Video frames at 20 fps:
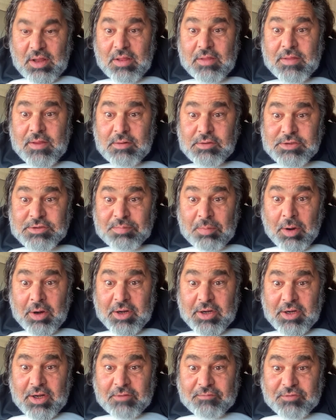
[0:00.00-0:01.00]
They were smart
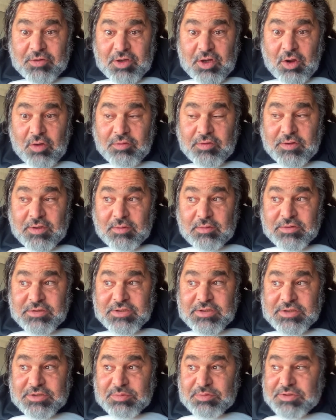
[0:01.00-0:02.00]
enough to know that
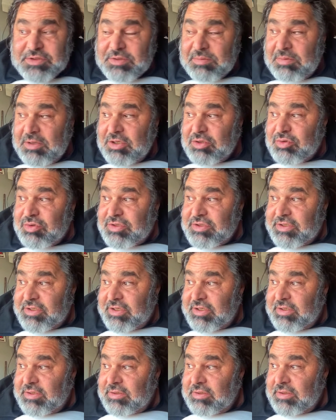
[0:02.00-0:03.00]
this was some
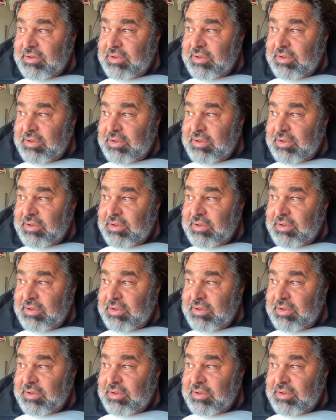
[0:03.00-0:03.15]
interesting